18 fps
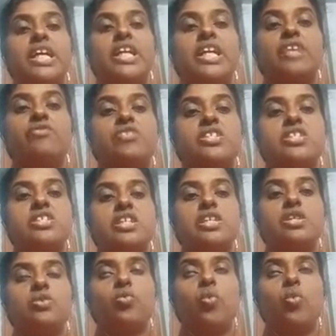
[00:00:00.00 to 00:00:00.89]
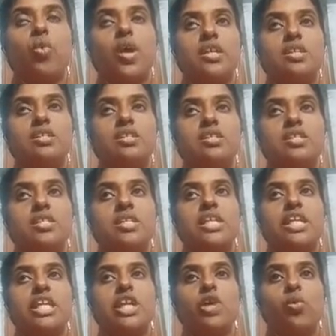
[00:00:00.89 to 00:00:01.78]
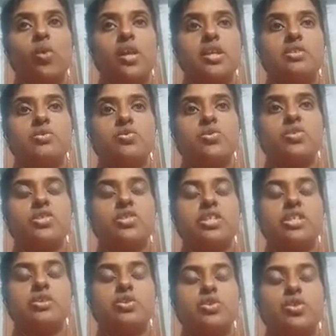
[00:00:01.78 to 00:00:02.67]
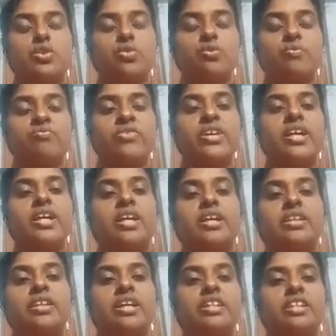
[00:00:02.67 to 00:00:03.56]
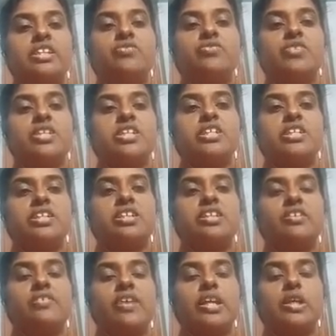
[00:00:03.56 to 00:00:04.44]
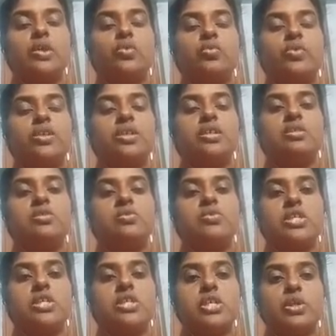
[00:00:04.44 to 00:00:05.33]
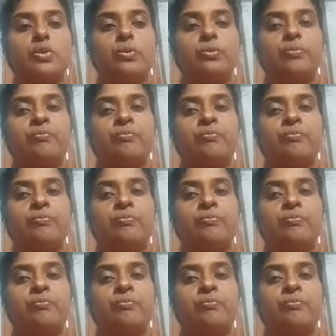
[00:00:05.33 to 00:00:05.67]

If string 1 is equal to string 2, then it will return the value with a 0.